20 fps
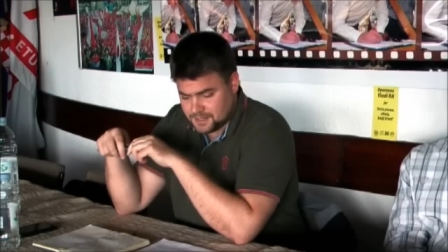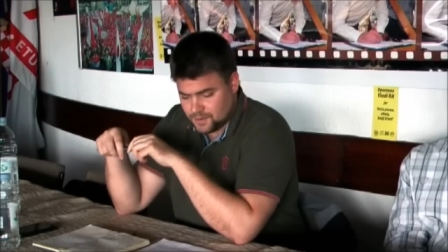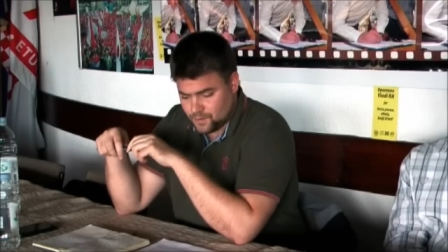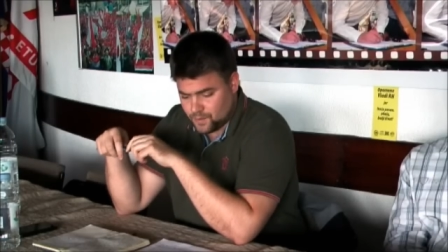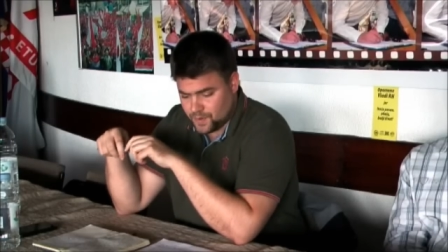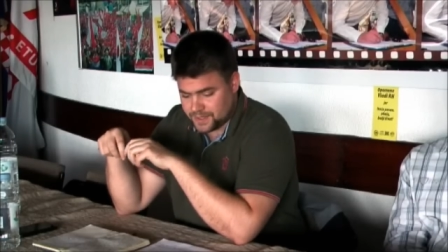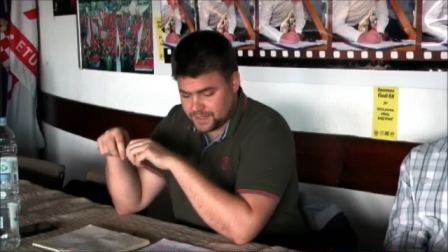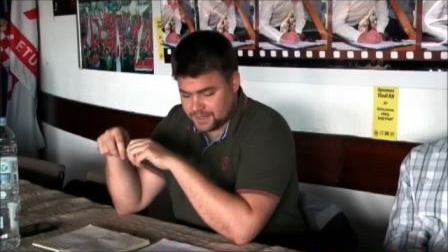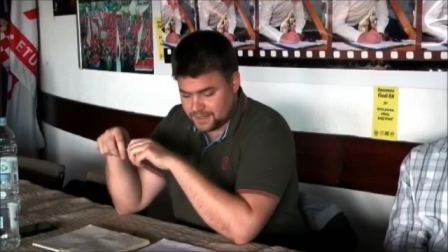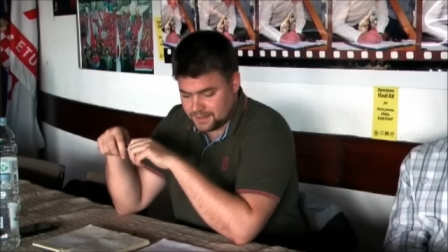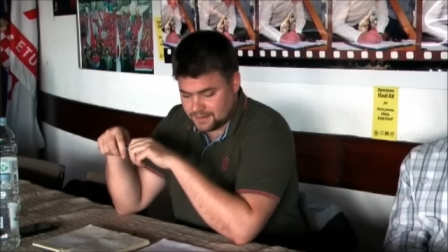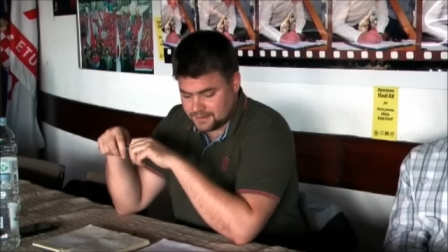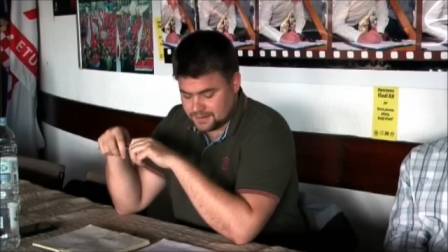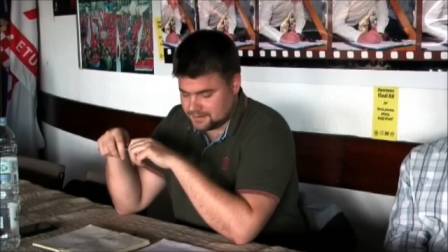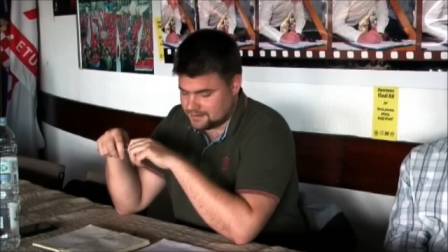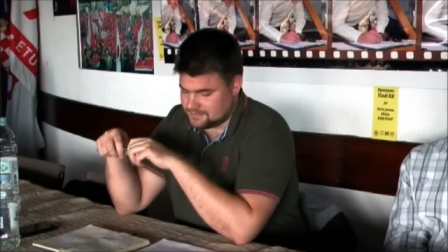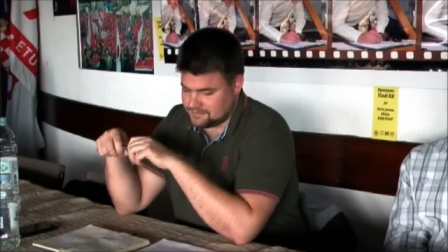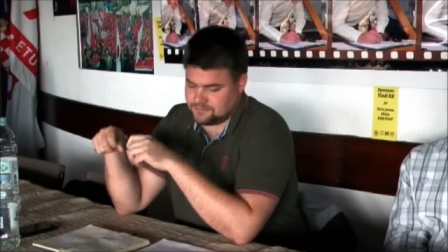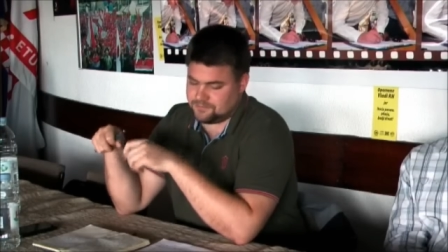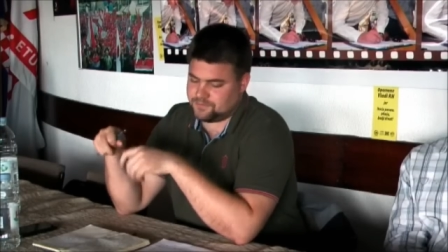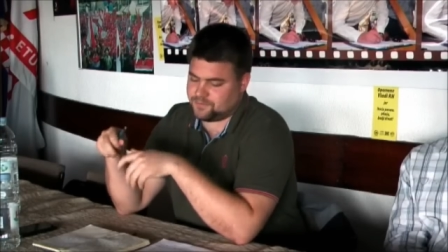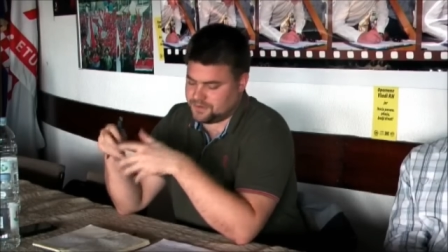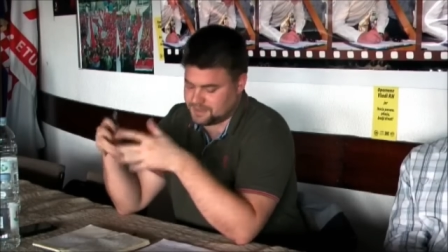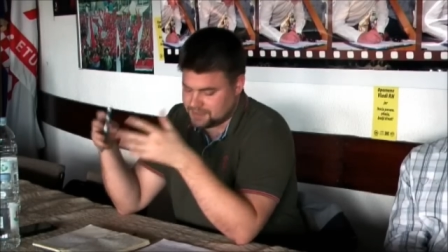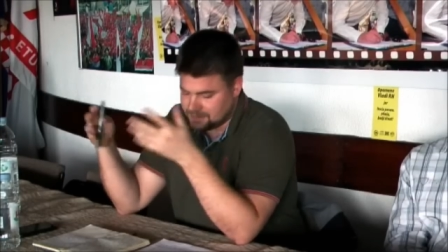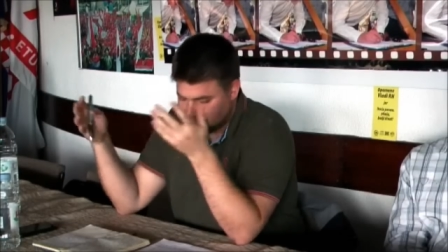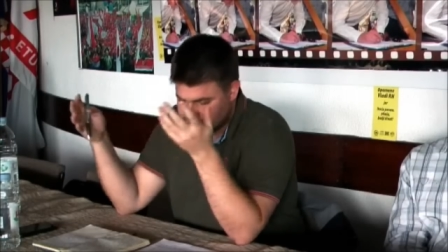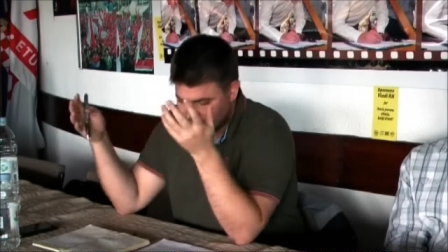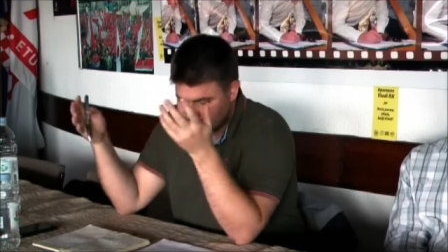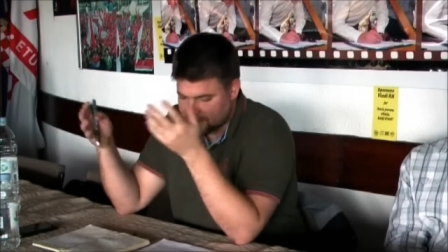working um, from
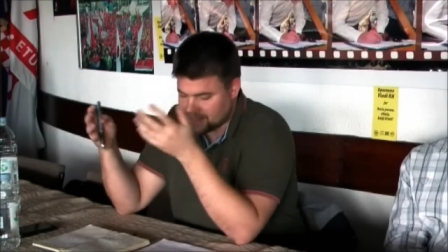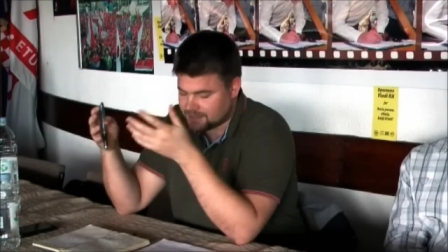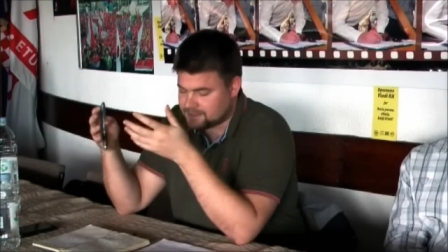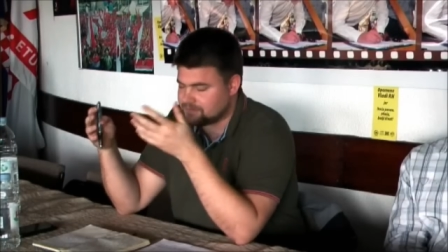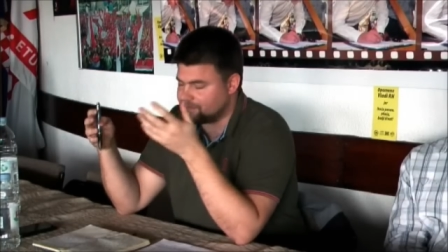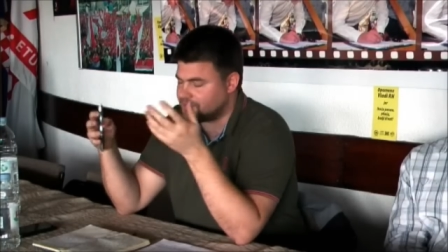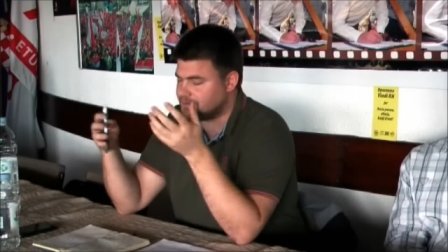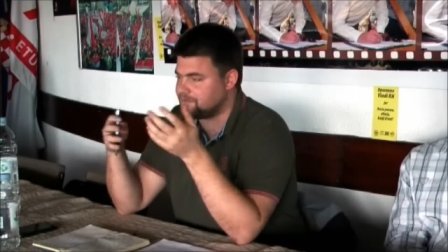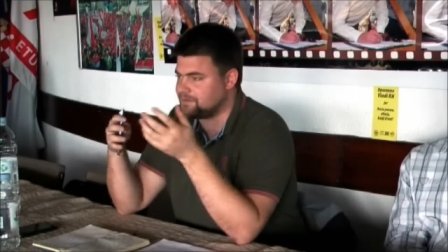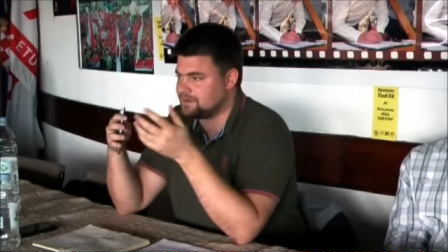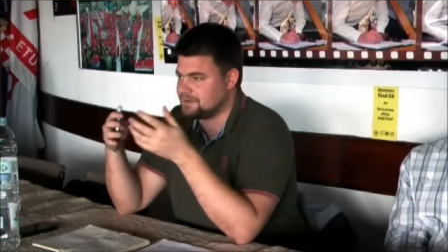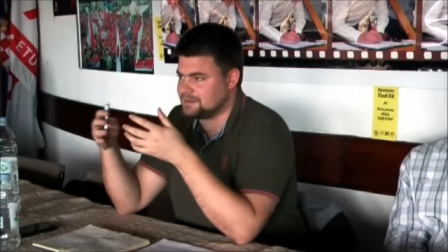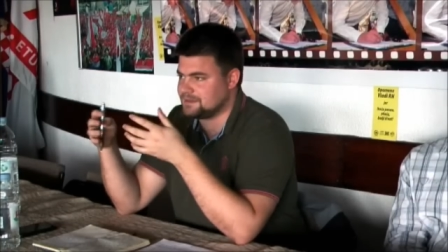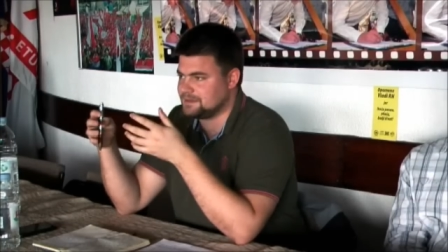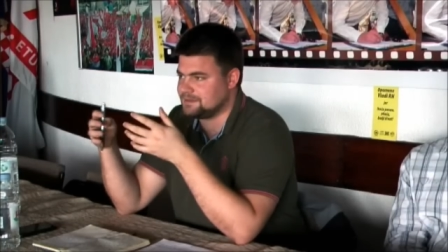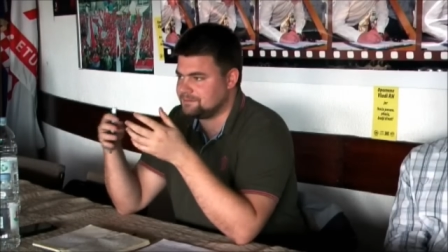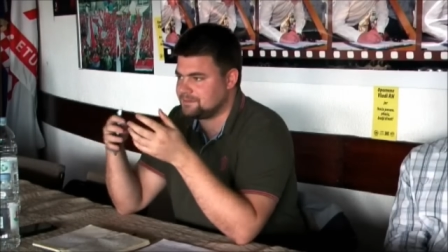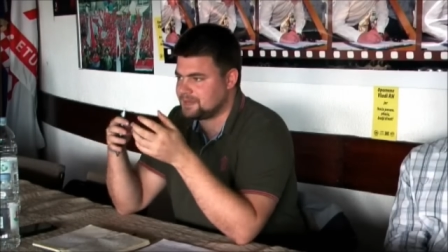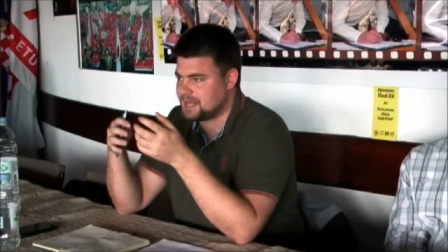the perspective of uh,